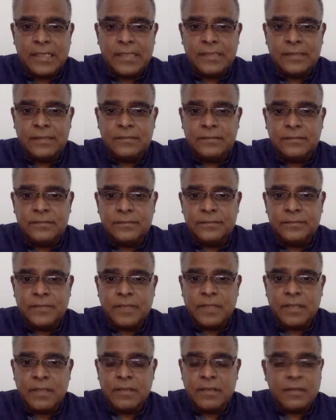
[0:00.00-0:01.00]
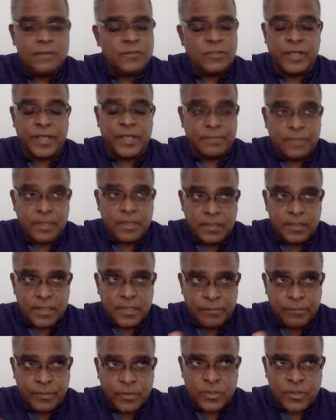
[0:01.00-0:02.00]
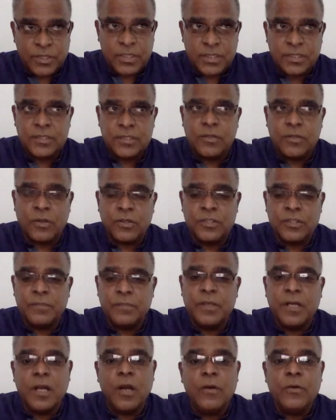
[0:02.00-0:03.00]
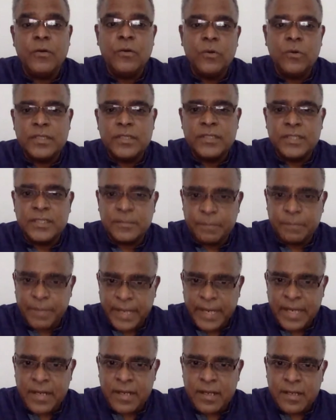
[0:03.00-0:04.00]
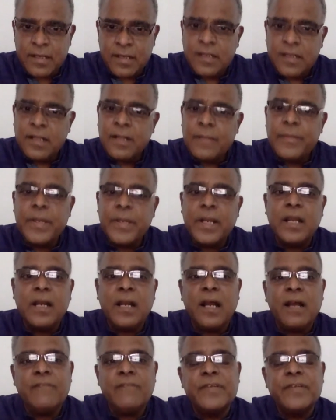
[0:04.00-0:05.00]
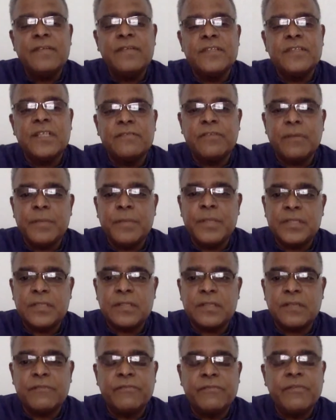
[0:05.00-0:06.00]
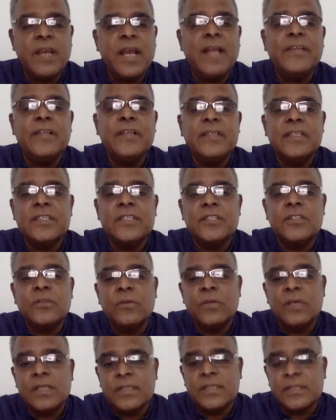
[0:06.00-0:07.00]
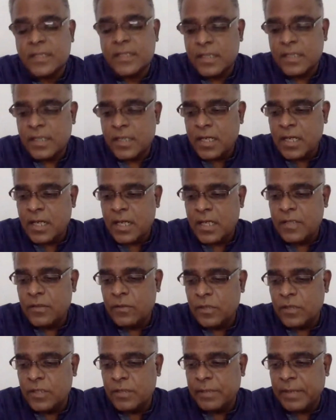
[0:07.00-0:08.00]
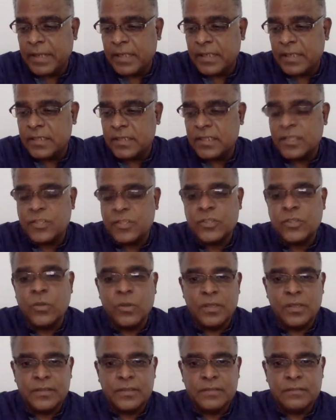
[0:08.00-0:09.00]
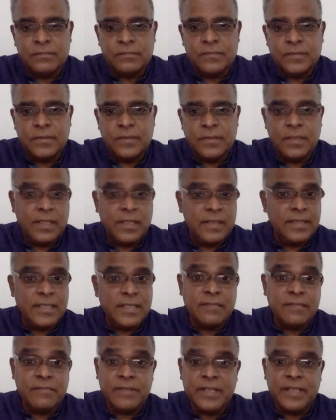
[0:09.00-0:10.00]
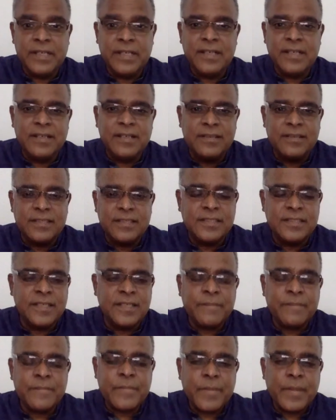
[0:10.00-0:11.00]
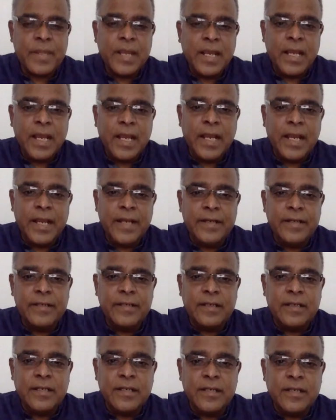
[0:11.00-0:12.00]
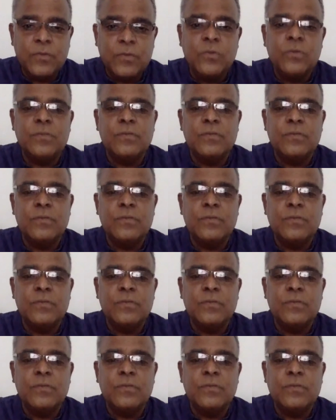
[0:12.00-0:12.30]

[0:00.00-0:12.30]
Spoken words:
mm, sorry, the process talks about how noodles is made. The graph gives information of where these noodle packets are sold. And that's a very interesting and a new